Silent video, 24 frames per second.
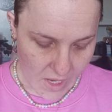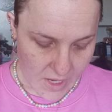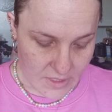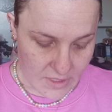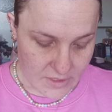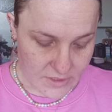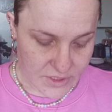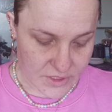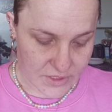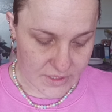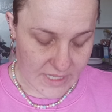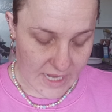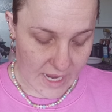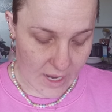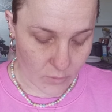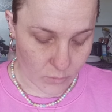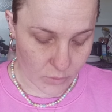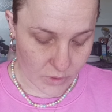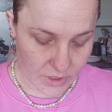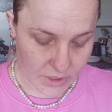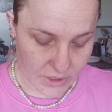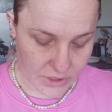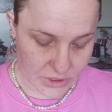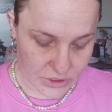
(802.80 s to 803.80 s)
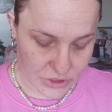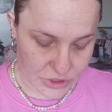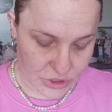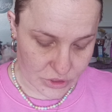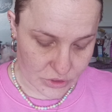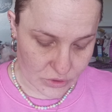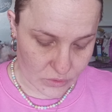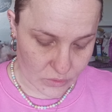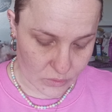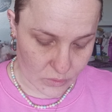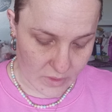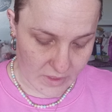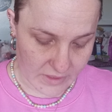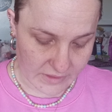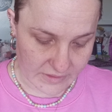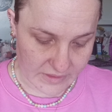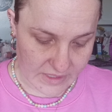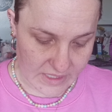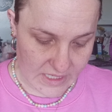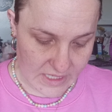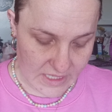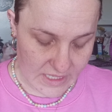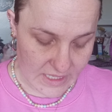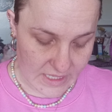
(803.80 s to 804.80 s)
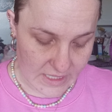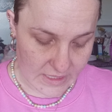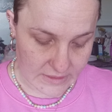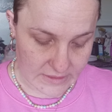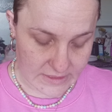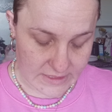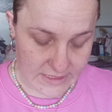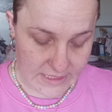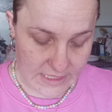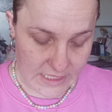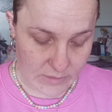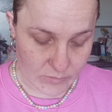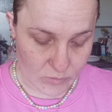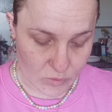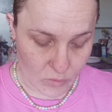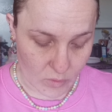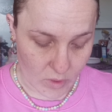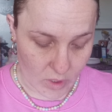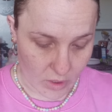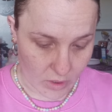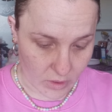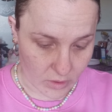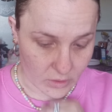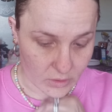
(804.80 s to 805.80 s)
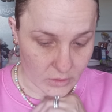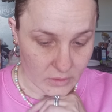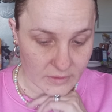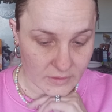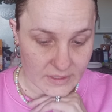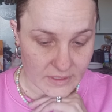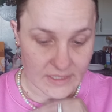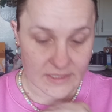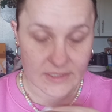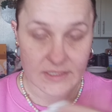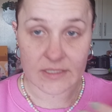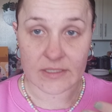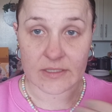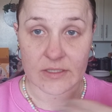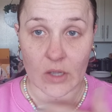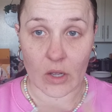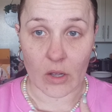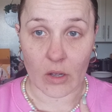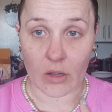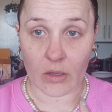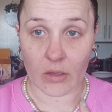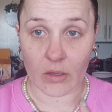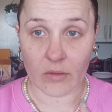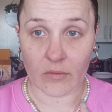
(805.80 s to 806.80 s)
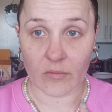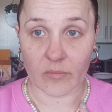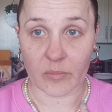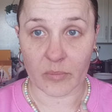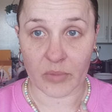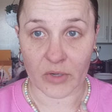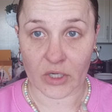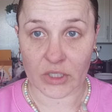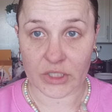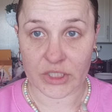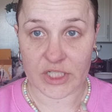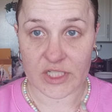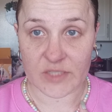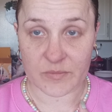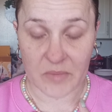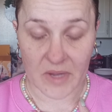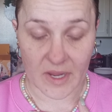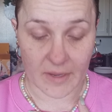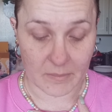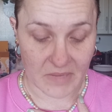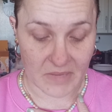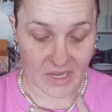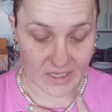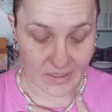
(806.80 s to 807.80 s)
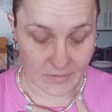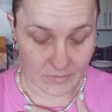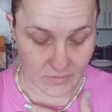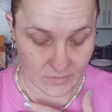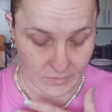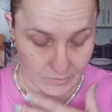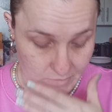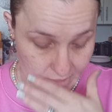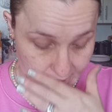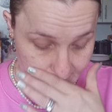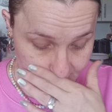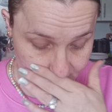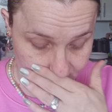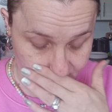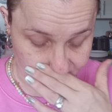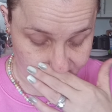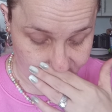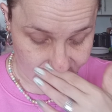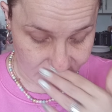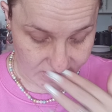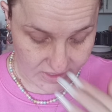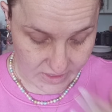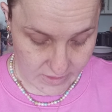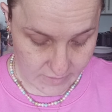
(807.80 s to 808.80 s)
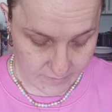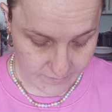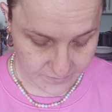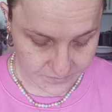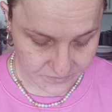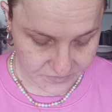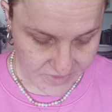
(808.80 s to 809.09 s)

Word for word: So now we're going to do the Temu haul. This is all purchased by my own money.